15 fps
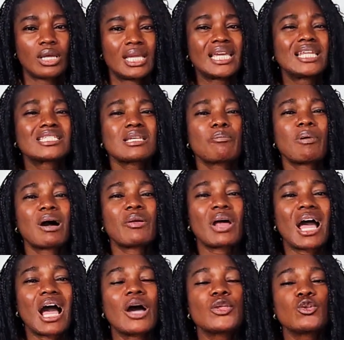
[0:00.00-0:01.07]
It is about
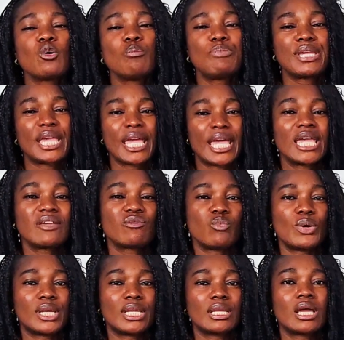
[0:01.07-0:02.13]
how you
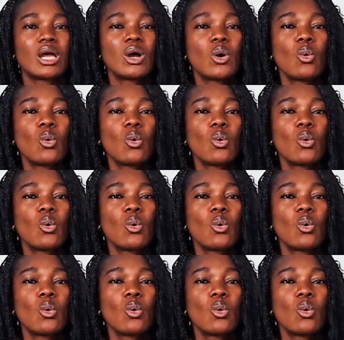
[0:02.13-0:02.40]
behave with it.